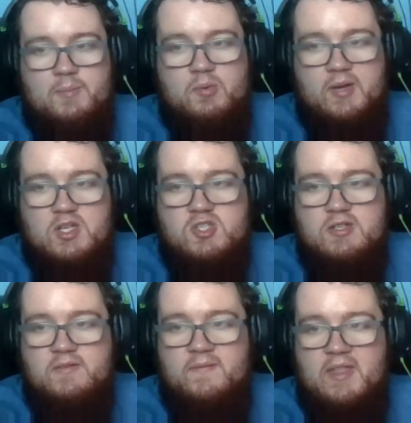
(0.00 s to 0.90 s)

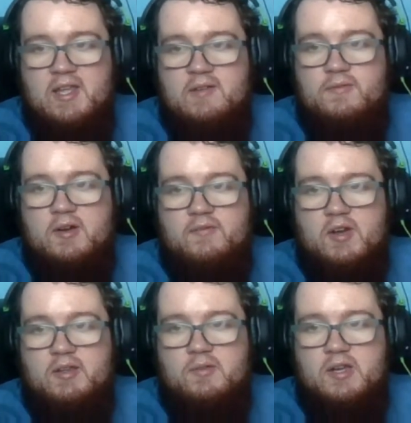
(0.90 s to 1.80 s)
operation for a
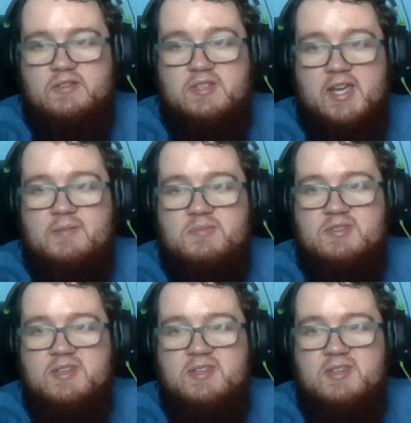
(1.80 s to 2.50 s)
very long time.